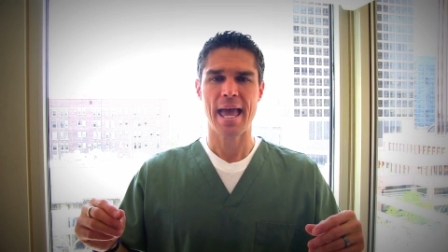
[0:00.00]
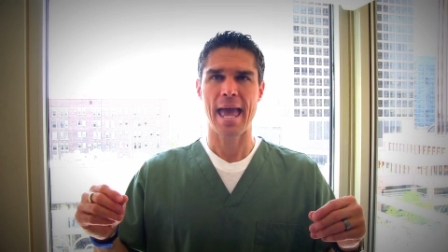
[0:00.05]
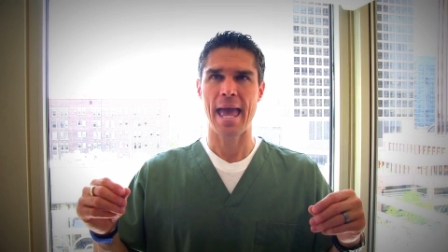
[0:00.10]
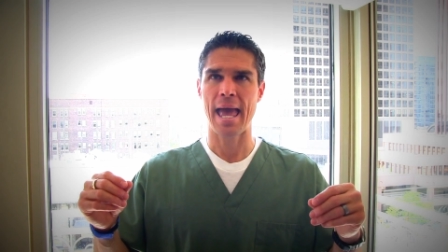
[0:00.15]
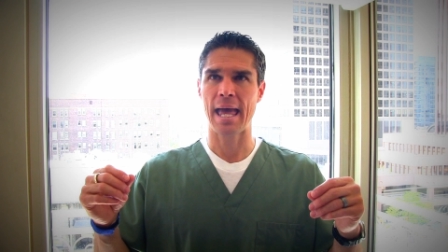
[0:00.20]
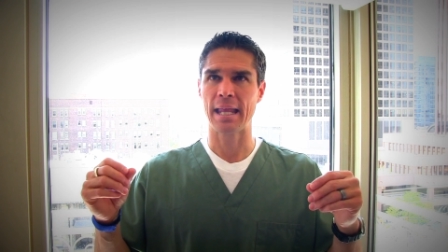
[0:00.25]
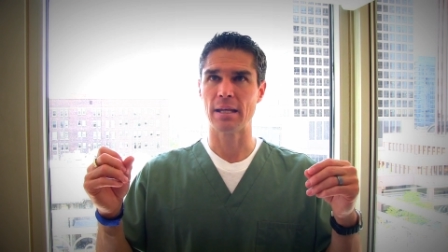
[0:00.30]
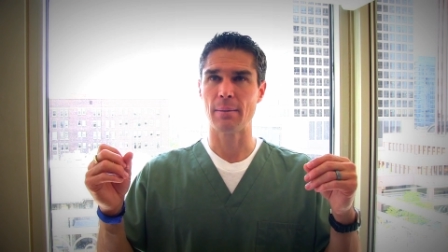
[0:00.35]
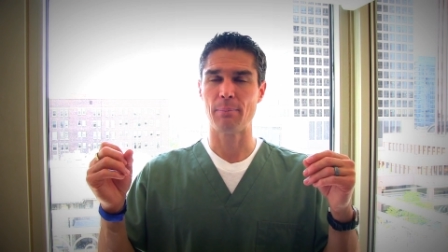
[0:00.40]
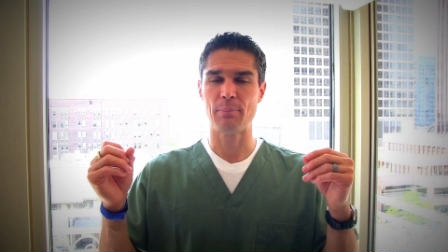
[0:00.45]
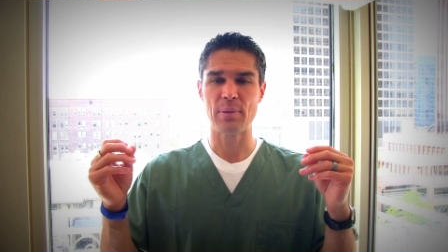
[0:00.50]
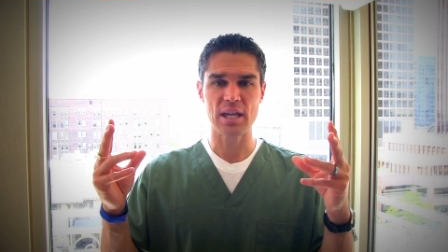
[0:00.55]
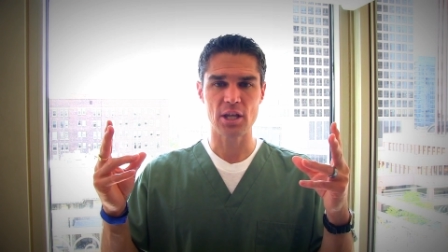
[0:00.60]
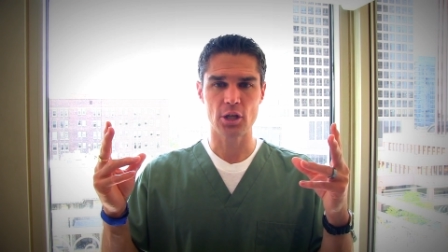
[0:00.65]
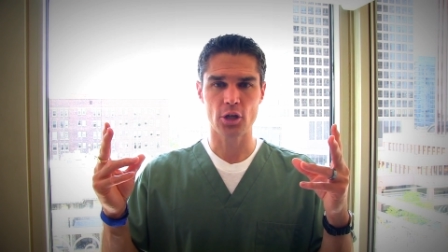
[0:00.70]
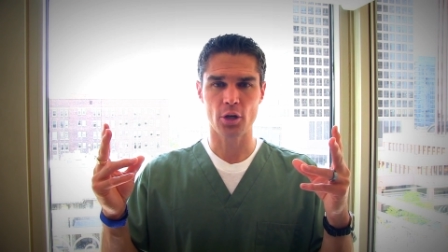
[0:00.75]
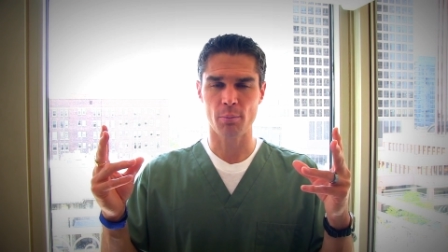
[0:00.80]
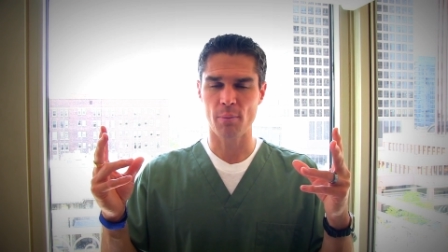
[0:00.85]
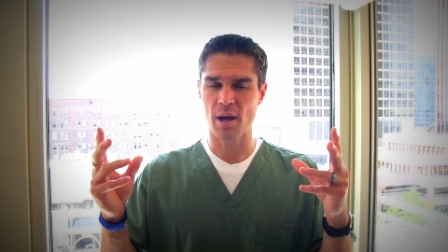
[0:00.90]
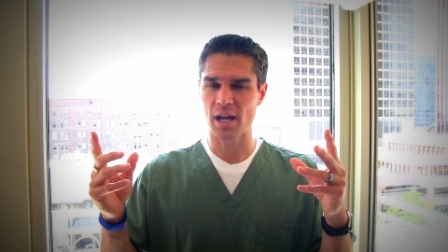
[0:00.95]
and to
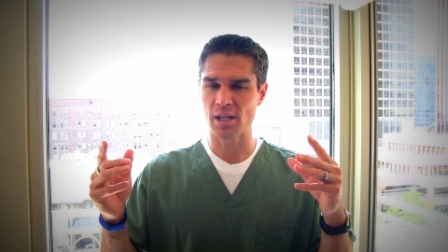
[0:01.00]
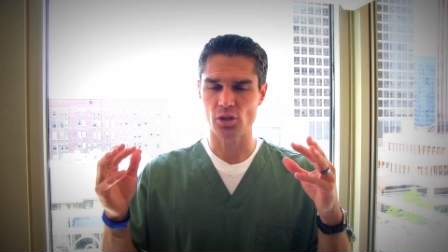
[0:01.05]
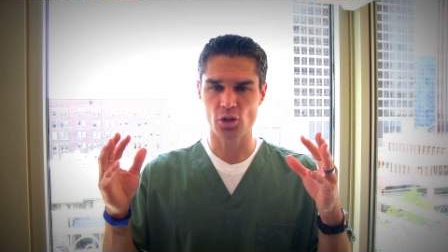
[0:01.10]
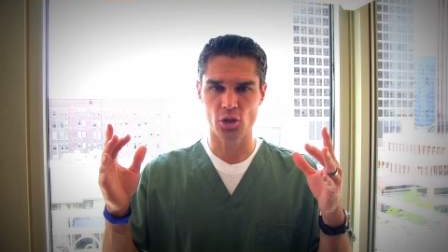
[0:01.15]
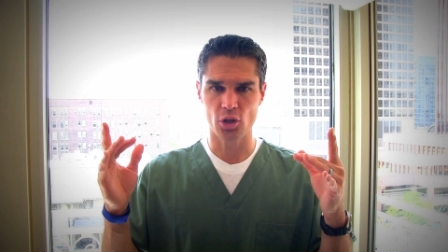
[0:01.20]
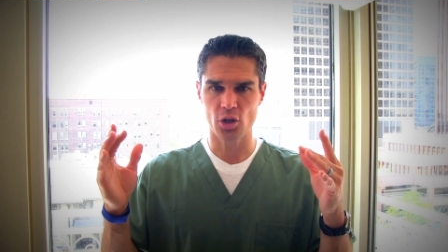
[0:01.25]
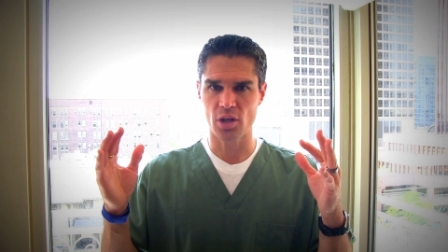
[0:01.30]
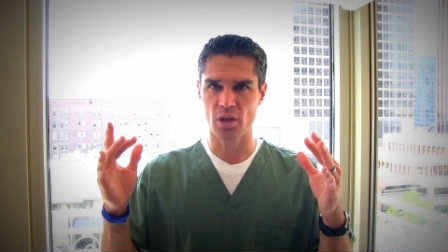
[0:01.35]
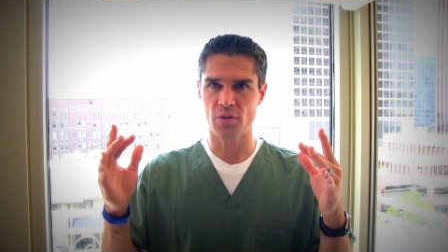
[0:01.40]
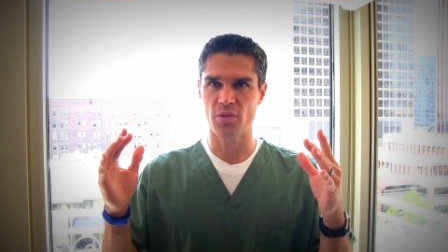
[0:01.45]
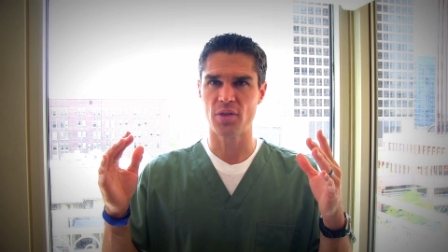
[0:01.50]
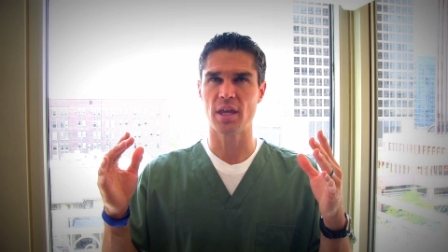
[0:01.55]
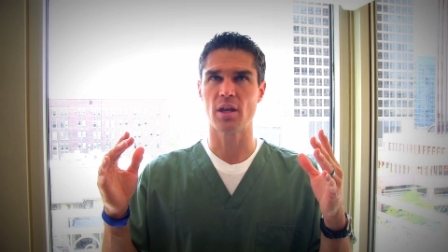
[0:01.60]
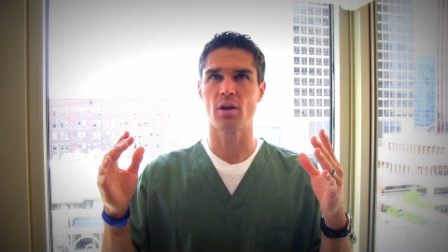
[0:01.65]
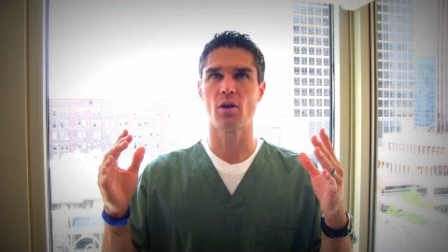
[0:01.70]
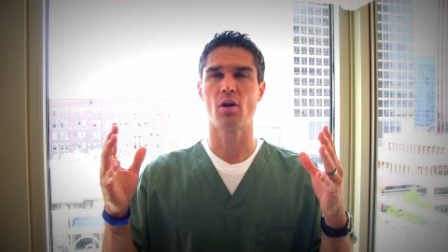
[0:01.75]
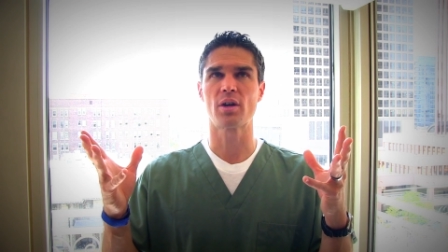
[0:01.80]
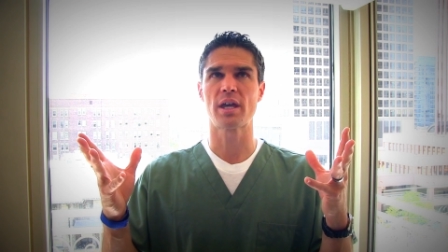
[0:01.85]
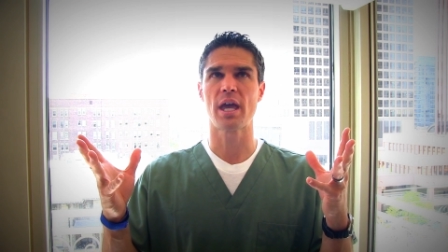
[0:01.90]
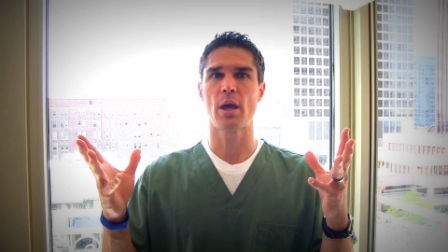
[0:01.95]
pique your mind so you can
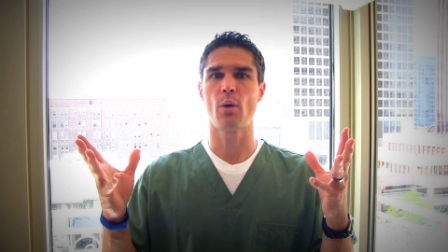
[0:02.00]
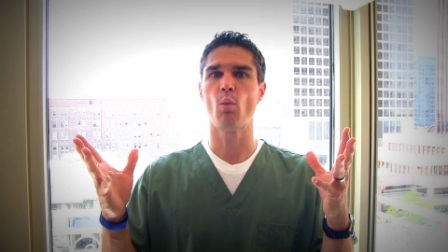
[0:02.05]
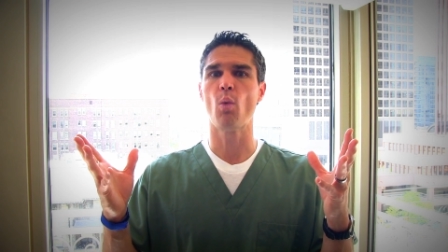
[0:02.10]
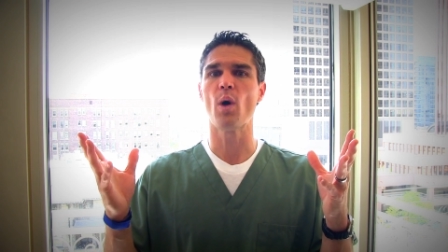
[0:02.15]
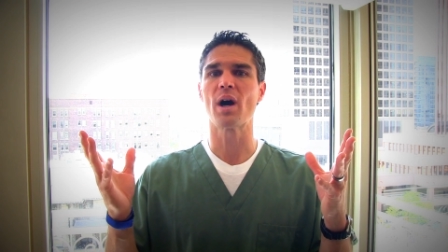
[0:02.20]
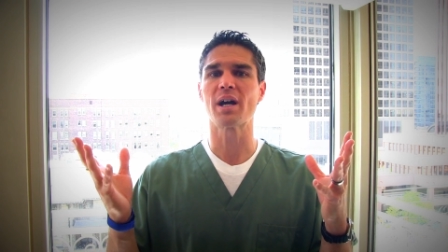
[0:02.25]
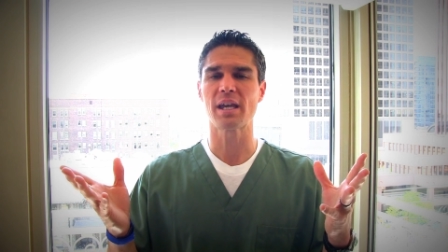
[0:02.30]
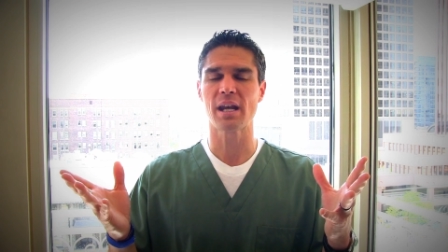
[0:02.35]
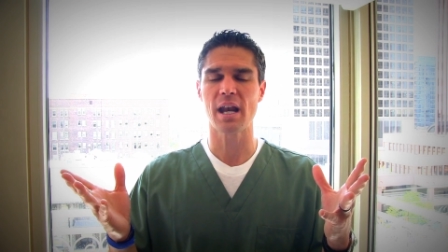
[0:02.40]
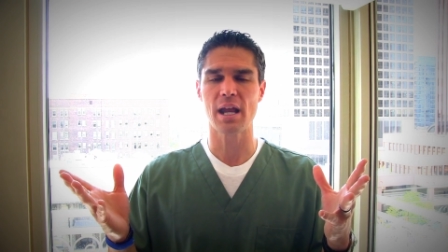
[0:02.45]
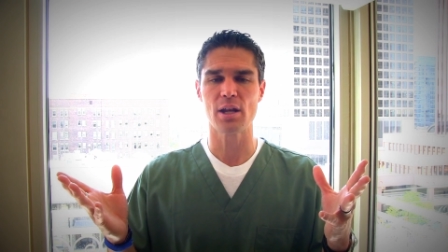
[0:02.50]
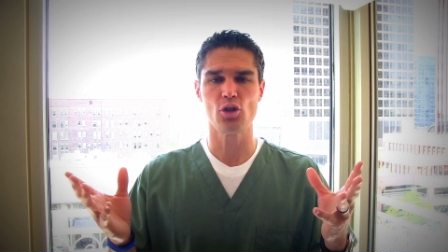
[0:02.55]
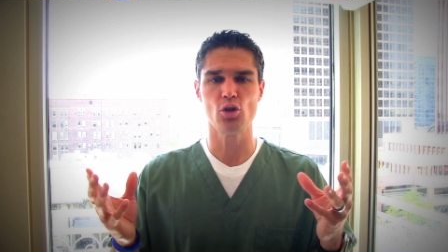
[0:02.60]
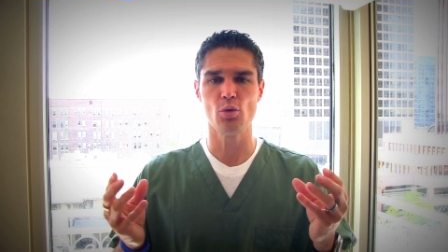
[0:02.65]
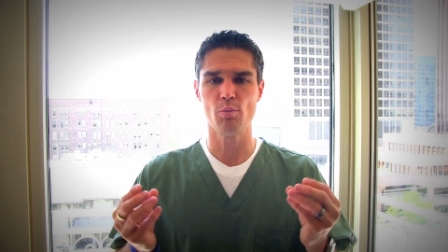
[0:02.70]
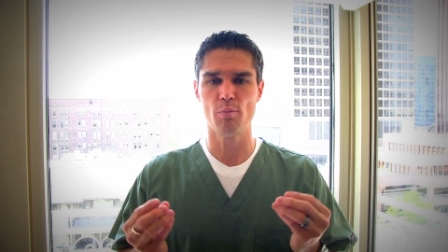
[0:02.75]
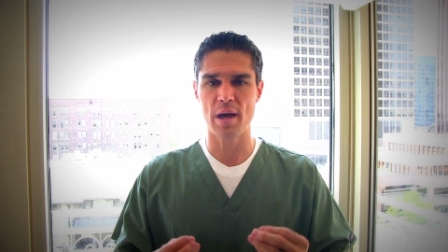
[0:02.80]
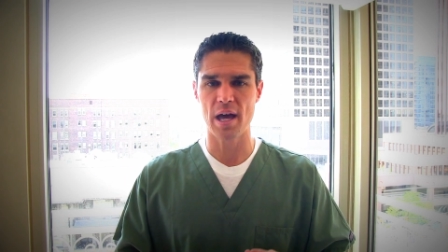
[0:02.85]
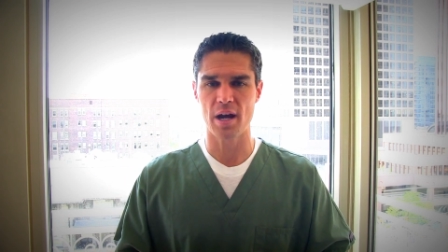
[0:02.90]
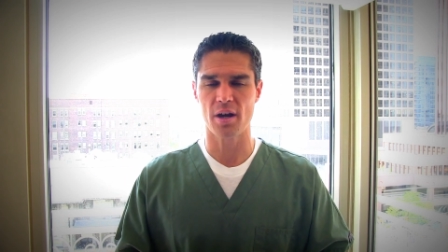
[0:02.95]
think, okay, what can I do
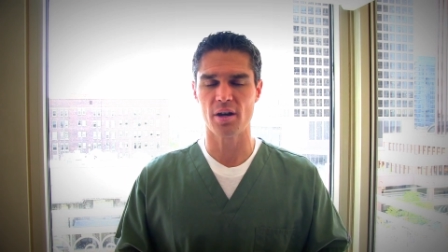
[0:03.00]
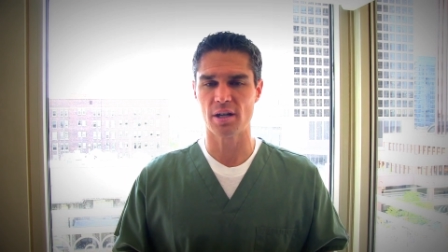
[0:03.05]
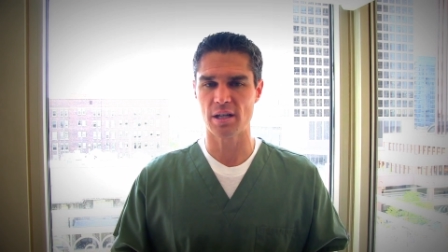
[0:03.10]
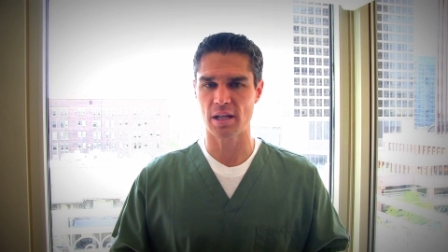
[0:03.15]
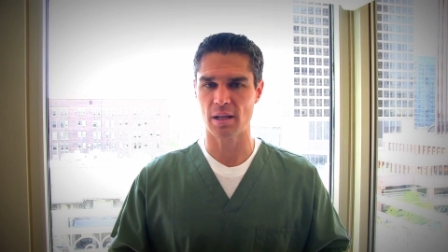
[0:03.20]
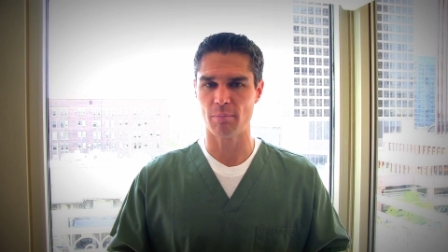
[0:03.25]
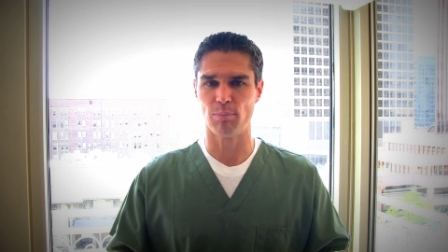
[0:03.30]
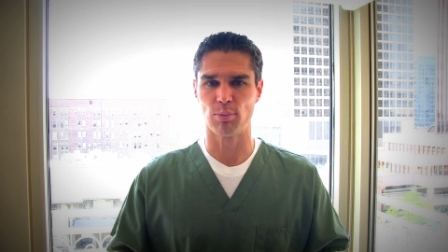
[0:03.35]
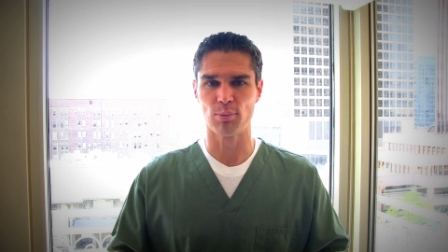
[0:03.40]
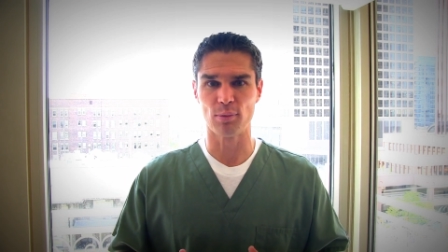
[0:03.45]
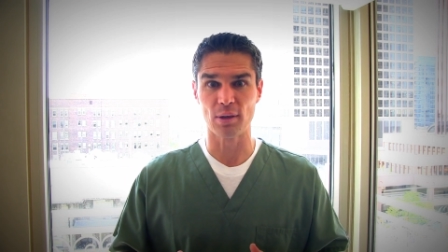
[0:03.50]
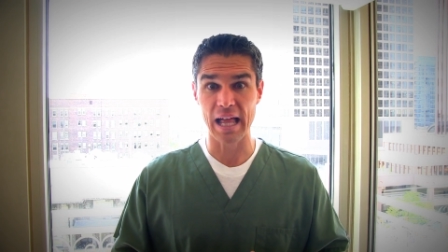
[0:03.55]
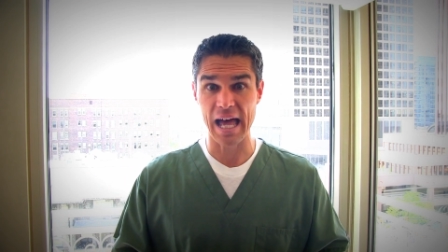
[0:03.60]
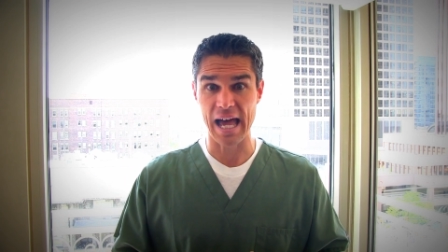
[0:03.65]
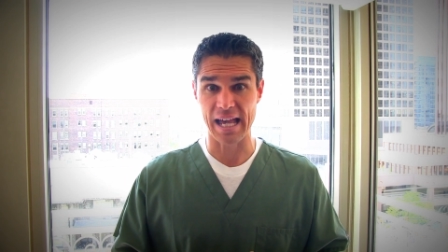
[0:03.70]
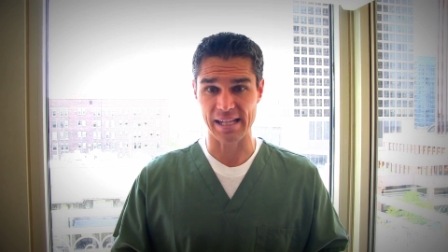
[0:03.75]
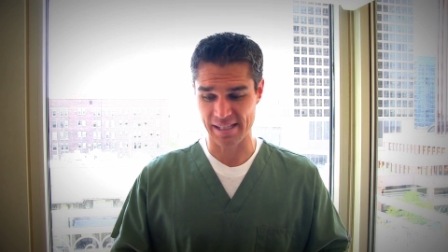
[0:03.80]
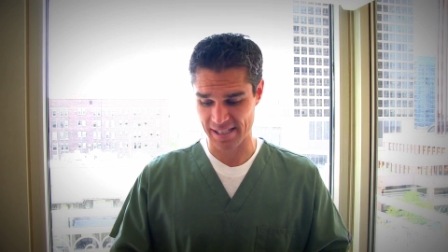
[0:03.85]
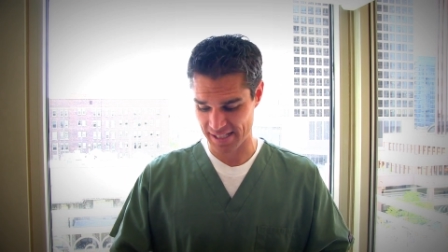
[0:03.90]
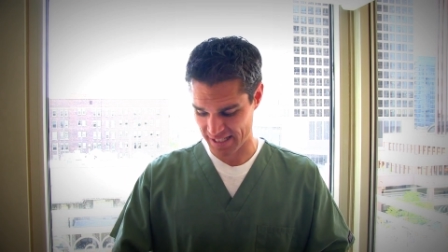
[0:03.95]
better to
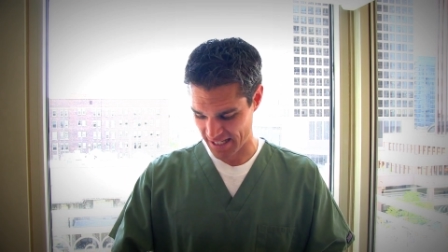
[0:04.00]
bless,